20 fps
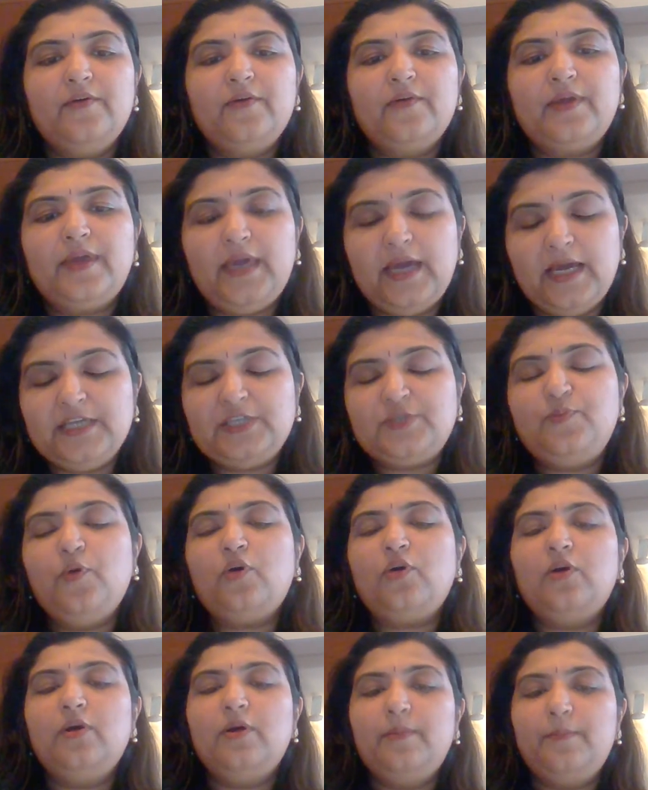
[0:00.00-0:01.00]
Cash
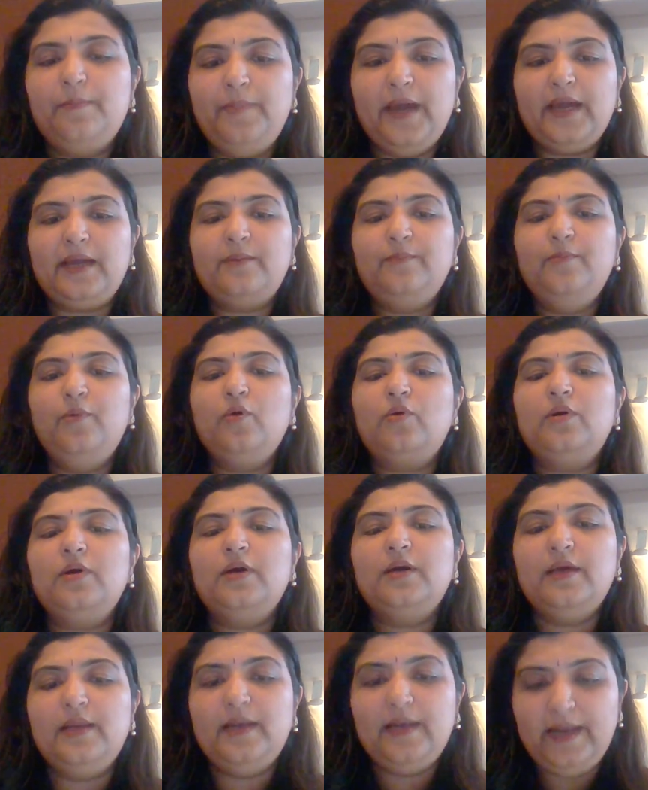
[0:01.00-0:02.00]
book, bank book,
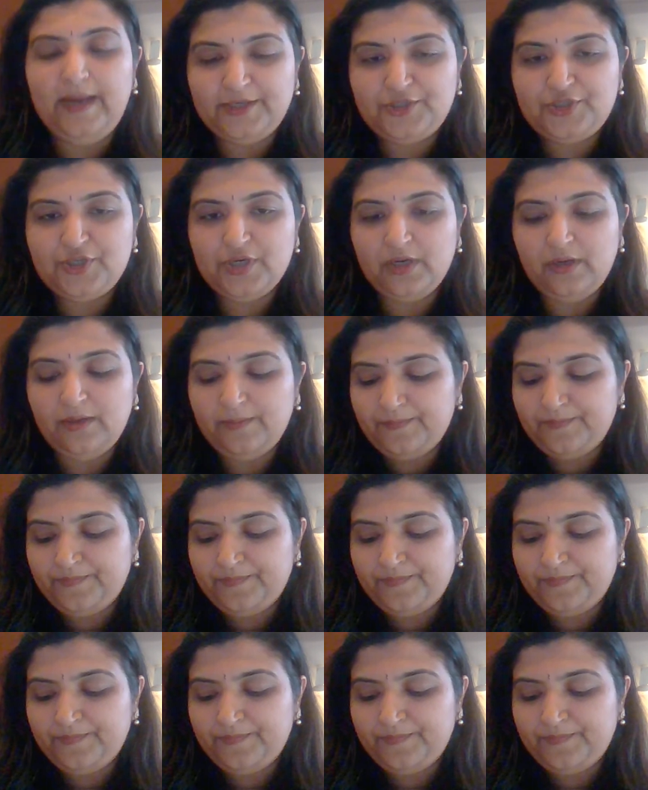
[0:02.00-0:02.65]
ledger,